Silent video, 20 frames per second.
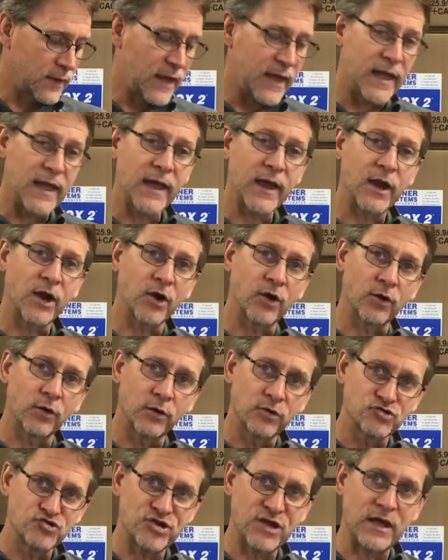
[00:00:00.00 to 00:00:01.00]

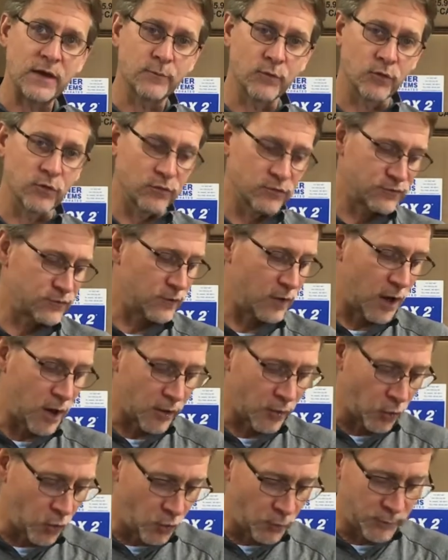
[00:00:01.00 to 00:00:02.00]
air chambers
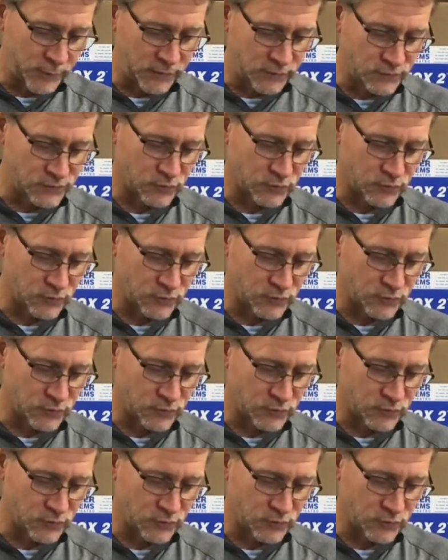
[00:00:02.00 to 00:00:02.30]
are open.